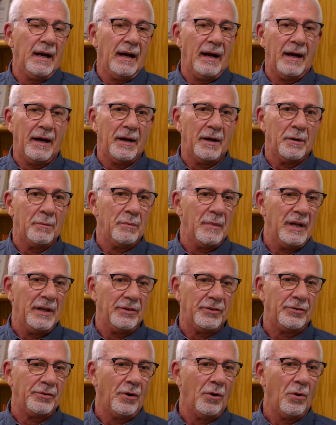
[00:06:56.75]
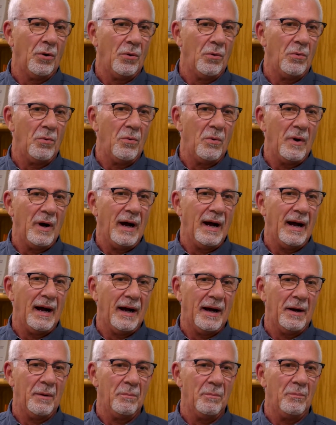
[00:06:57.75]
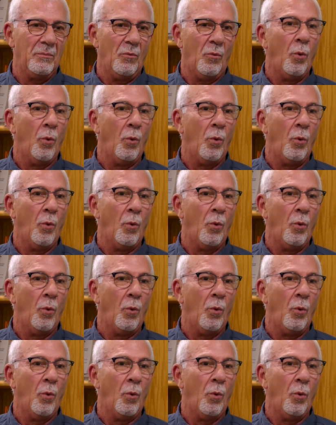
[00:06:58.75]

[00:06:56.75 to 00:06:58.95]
Um, and so um,